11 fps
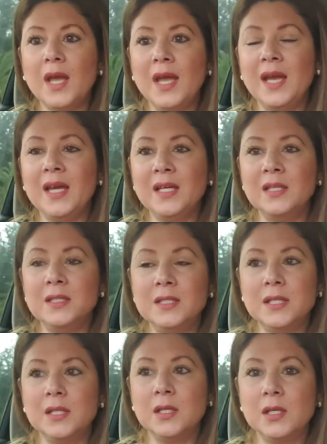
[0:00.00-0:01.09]
And
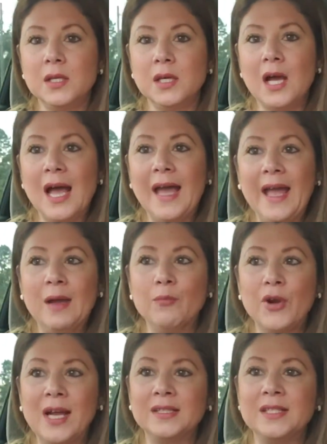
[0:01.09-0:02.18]
I am
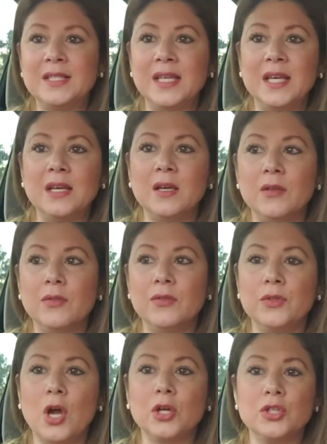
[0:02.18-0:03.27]
practicing
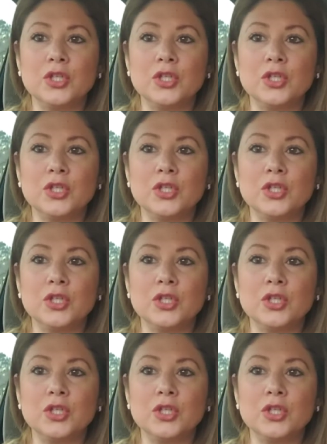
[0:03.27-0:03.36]
Dr.